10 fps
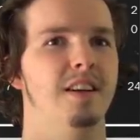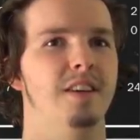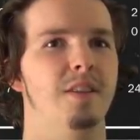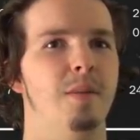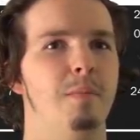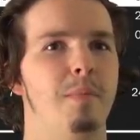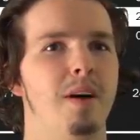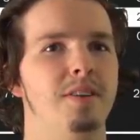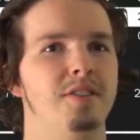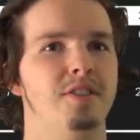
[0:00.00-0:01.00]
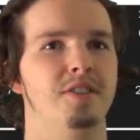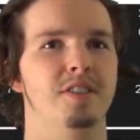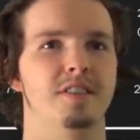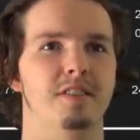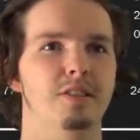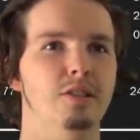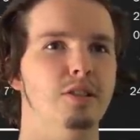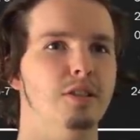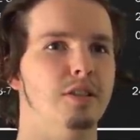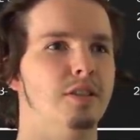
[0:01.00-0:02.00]
And then the bench is just,
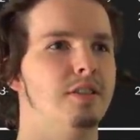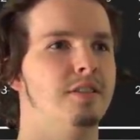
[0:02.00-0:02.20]
ooh.